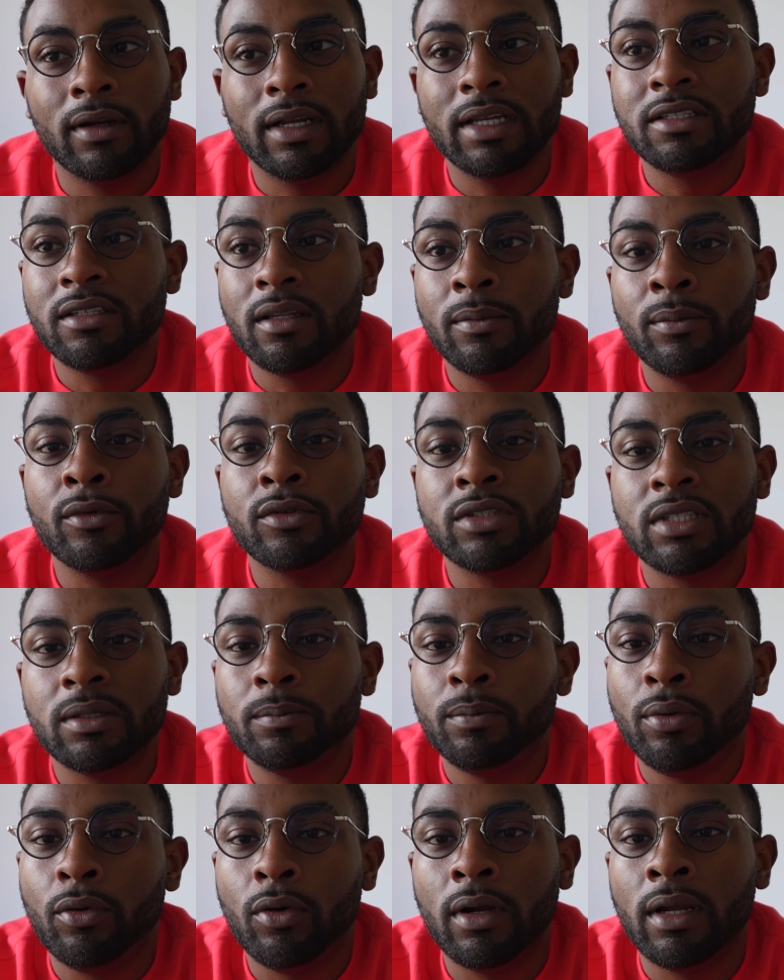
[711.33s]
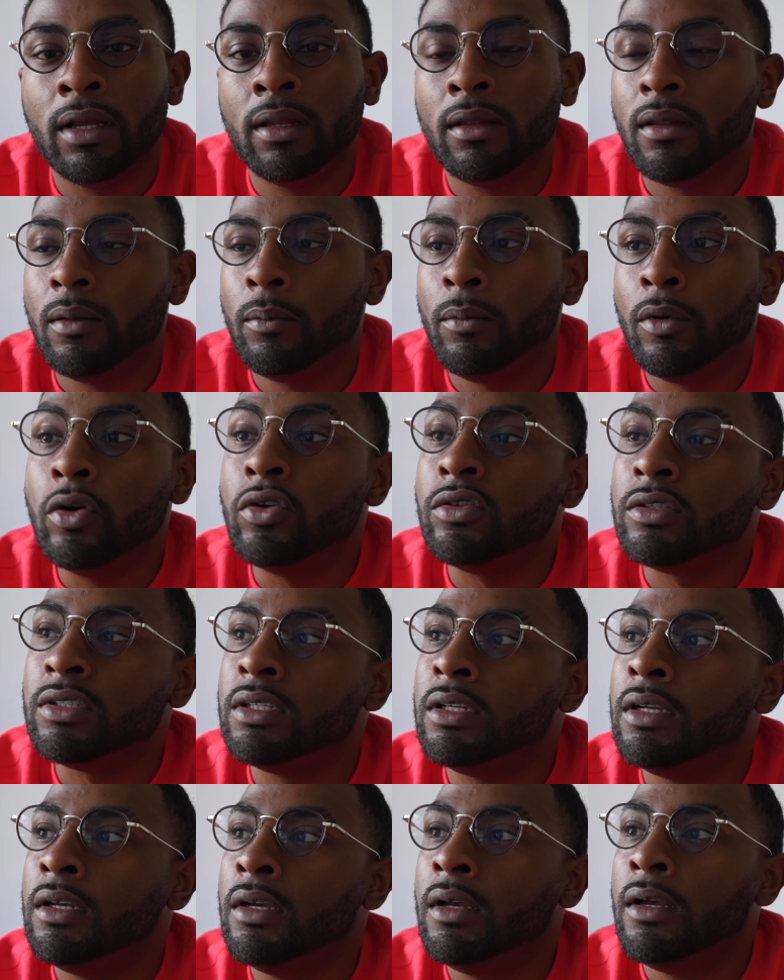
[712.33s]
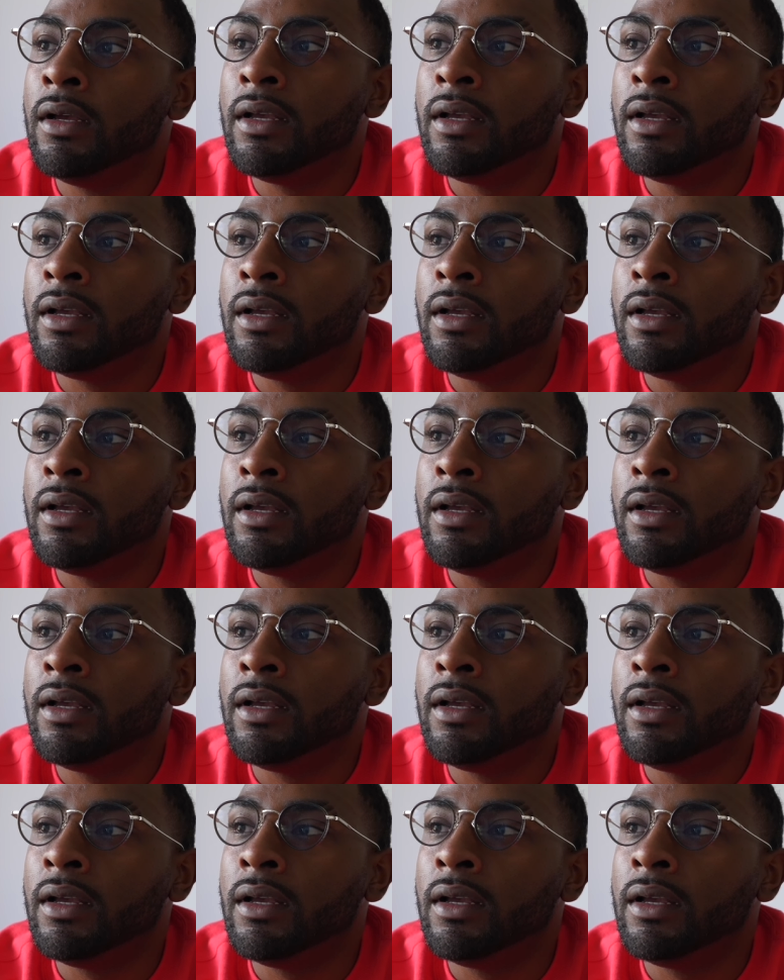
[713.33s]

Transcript: It's the most important, the most